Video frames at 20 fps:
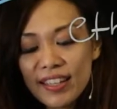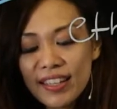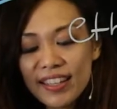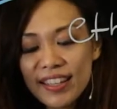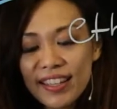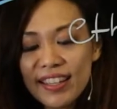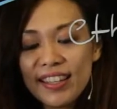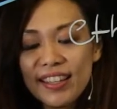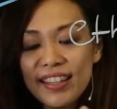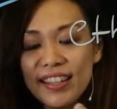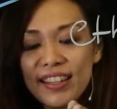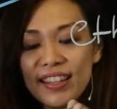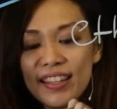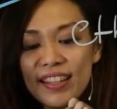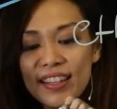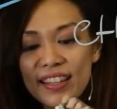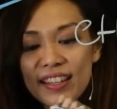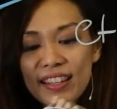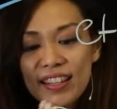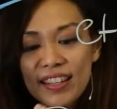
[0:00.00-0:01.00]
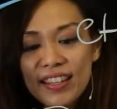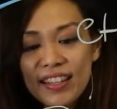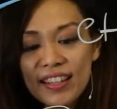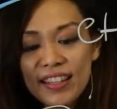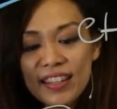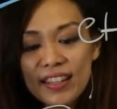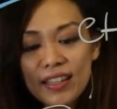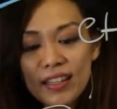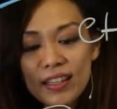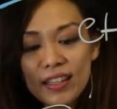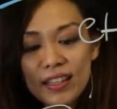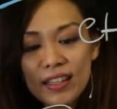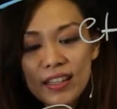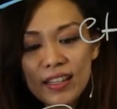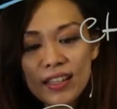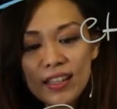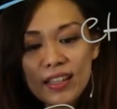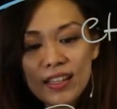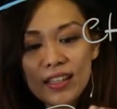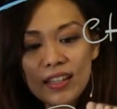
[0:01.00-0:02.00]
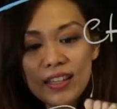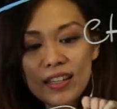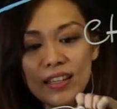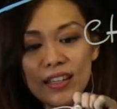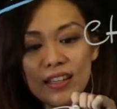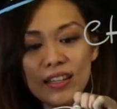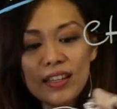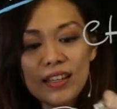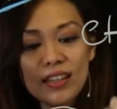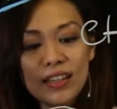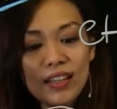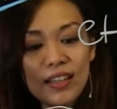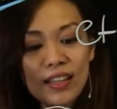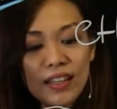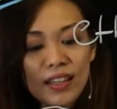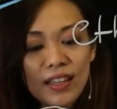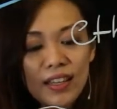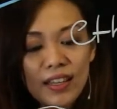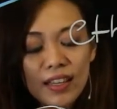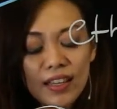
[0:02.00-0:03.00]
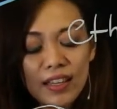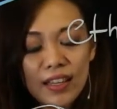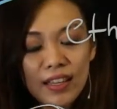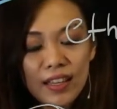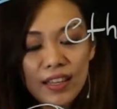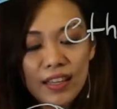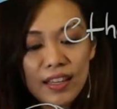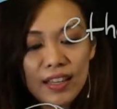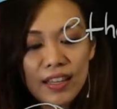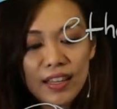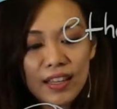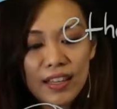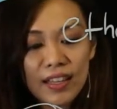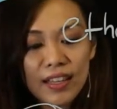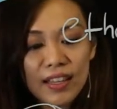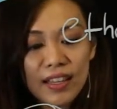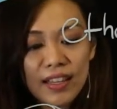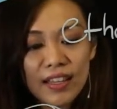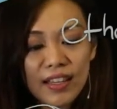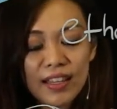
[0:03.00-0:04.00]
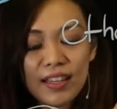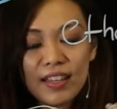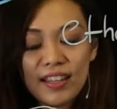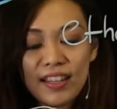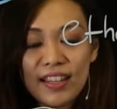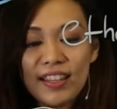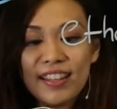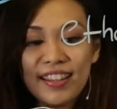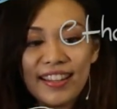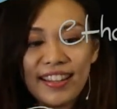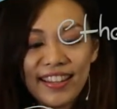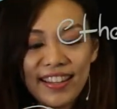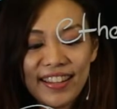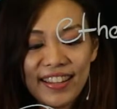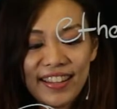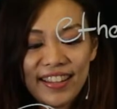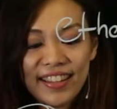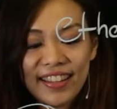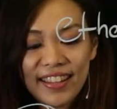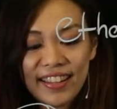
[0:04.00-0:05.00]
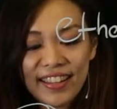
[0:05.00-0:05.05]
No one is speaking in this clip.